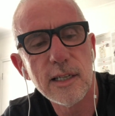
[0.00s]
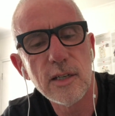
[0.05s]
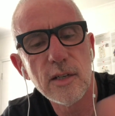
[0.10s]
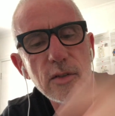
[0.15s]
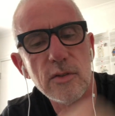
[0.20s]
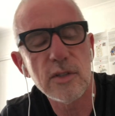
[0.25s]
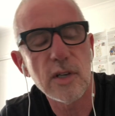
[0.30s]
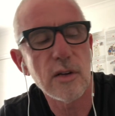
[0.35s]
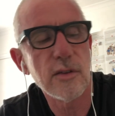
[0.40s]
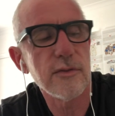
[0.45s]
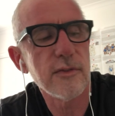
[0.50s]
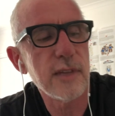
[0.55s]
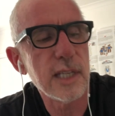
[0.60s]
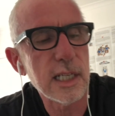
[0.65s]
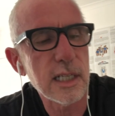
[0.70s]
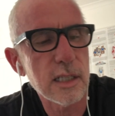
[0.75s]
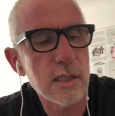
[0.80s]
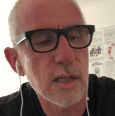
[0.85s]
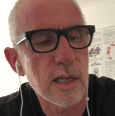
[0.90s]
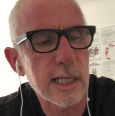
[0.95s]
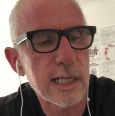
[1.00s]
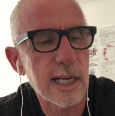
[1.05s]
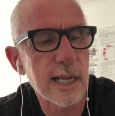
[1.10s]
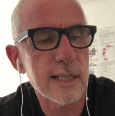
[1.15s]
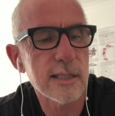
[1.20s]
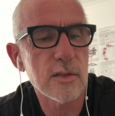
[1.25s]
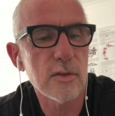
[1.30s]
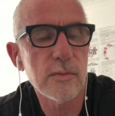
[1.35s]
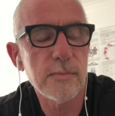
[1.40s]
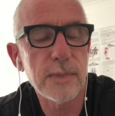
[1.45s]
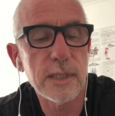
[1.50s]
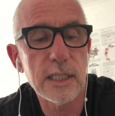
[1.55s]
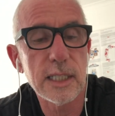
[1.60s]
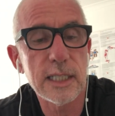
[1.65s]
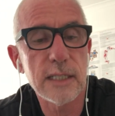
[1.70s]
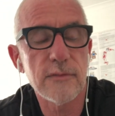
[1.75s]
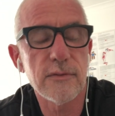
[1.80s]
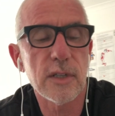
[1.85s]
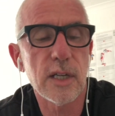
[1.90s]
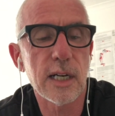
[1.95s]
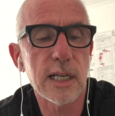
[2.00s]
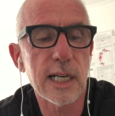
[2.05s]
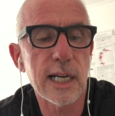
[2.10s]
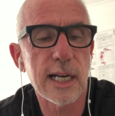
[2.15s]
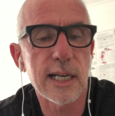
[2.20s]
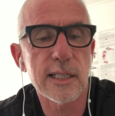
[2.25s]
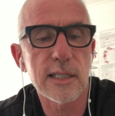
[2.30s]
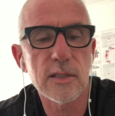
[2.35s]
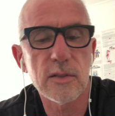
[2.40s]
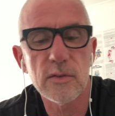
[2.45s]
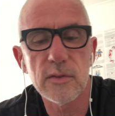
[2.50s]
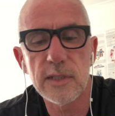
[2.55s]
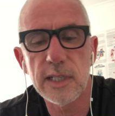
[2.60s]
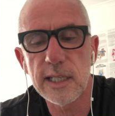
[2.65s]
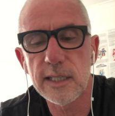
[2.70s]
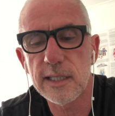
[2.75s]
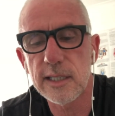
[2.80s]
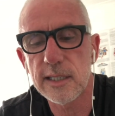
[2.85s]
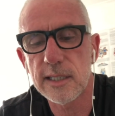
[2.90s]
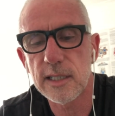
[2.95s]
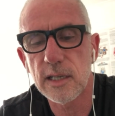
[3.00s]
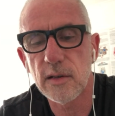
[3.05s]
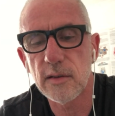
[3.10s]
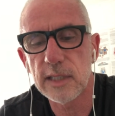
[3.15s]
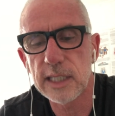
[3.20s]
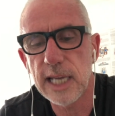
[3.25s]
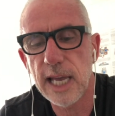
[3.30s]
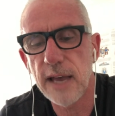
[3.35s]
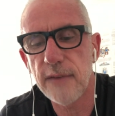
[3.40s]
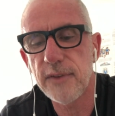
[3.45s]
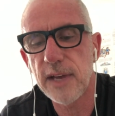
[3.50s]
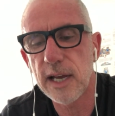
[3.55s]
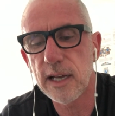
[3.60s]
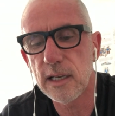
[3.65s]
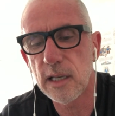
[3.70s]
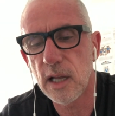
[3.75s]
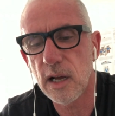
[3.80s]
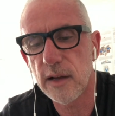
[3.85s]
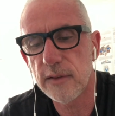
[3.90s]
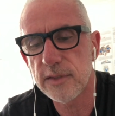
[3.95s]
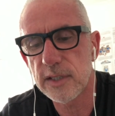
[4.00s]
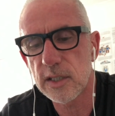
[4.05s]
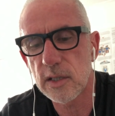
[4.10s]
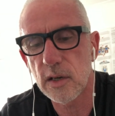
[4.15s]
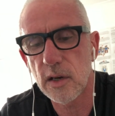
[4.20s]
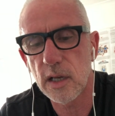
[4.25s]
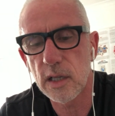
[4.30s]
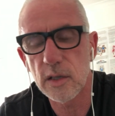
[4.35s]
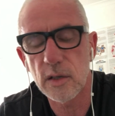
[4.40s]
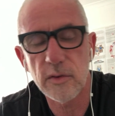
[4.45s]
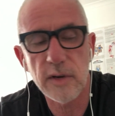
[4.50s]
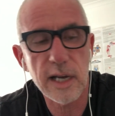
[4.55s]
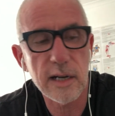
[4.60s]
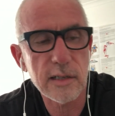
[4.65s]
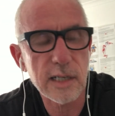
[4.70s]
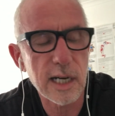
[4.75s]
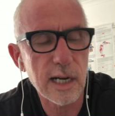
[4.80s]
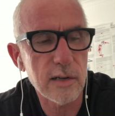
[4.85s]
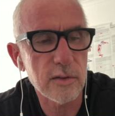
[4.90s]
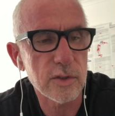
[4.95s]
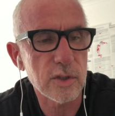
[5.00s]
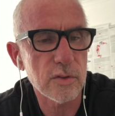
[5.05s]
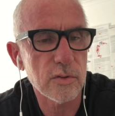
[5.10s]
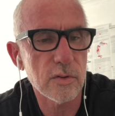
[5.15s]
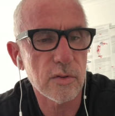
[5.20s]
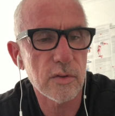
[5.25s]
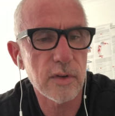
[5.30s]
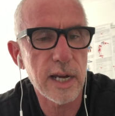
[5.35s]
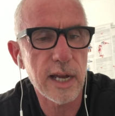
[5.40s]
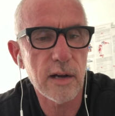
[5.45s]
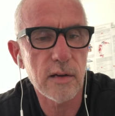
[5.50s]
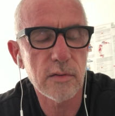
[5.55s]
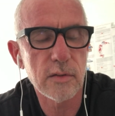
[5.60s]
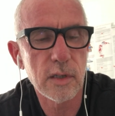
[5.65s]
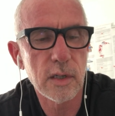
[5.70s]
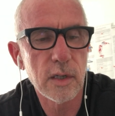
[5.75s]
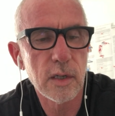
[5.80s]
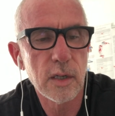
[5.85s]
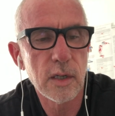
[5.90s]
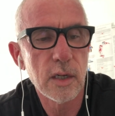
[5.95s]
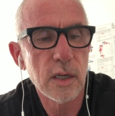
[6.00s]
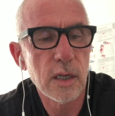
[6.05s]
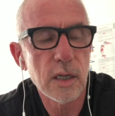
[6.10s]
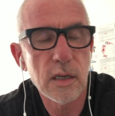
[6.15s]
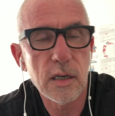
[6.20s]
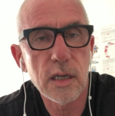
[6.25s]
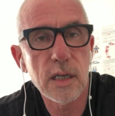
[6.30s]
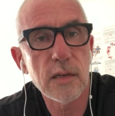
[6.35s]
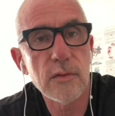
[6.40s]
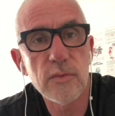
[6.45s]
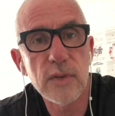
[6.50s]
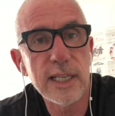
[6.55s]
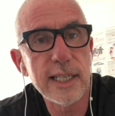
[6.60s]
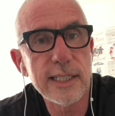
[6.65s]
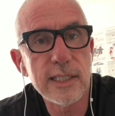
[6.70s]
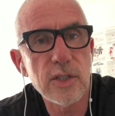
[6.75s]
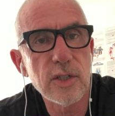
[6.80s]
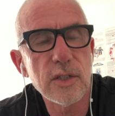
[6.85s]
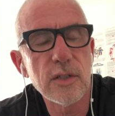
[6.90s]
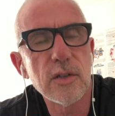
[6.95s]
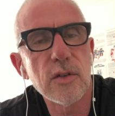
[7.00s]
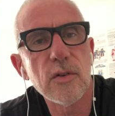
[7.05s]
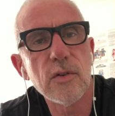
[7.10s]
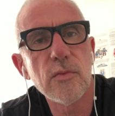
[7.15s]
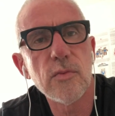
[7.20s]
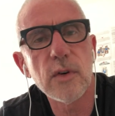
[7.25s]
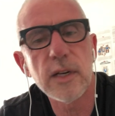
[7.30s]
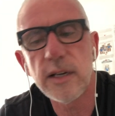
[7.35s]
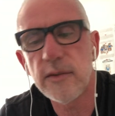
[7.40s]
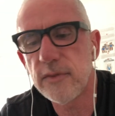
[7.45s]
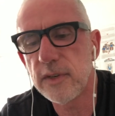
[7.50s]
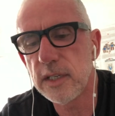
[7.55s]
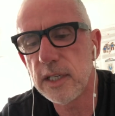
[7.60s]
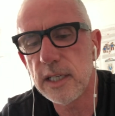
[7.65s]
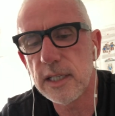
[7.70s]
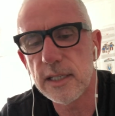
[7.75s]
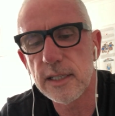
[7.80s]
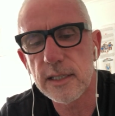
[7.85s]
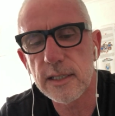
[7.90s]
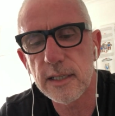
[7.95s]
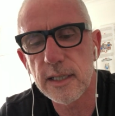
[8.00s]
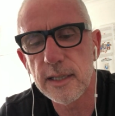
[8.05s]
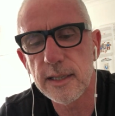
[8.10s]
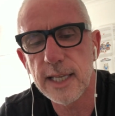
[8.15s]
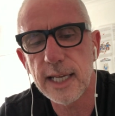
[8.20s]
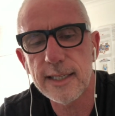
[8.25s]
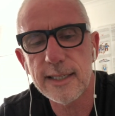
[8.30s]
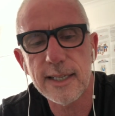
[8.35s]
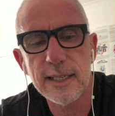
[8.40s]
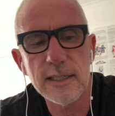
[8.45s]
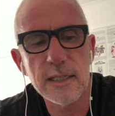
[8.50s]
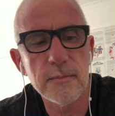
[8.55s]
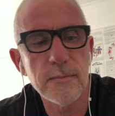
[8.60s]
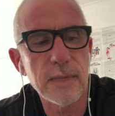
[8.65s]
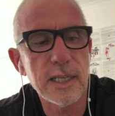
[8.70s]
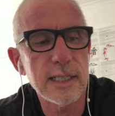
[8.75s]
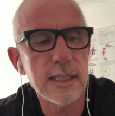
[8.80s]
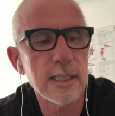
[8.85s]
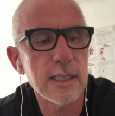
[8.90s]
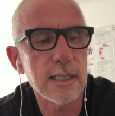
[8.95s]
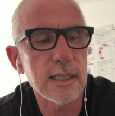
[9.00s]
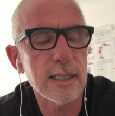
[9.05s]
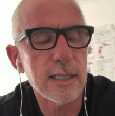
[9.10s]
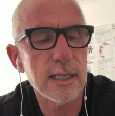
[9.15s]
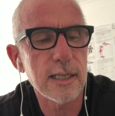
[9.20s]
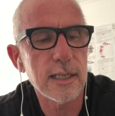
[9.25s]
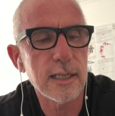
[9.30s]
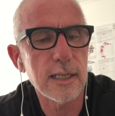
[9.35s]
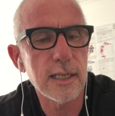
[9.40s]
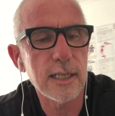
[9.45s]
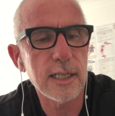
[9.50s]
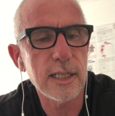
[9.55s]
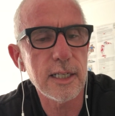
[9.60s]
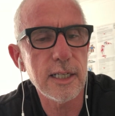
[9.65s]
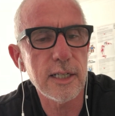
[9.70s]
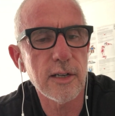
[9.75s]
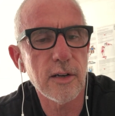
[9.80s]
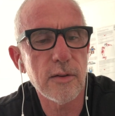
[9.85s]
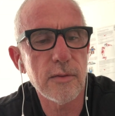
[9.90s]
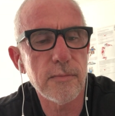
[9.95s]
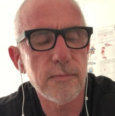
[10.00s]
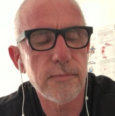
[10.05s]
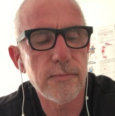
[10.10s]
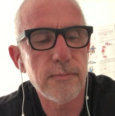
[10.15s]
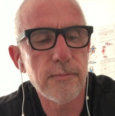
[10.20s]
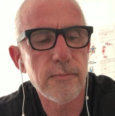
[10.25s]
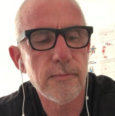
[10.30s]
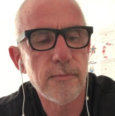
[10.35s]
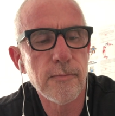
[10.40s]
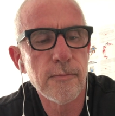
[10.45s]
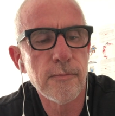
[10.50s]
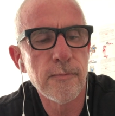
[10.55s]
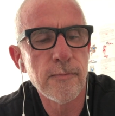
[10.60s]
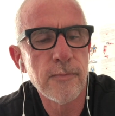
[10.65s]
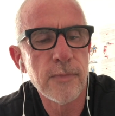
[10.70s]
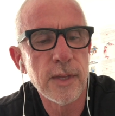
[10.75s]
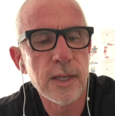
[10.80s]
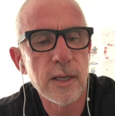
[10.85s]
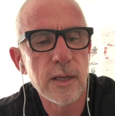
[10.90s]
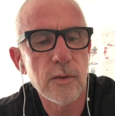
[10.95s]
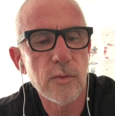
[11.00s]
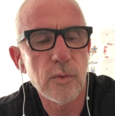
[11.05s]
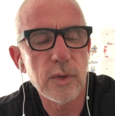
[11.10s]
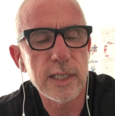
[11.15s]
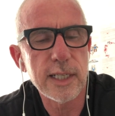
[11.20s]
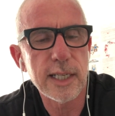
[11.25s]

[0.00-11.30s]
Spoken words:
who don't think like us or believe like us or necessarily have our lifestyle or our culture or our religion or whatever it is. And that doesn't mean that, we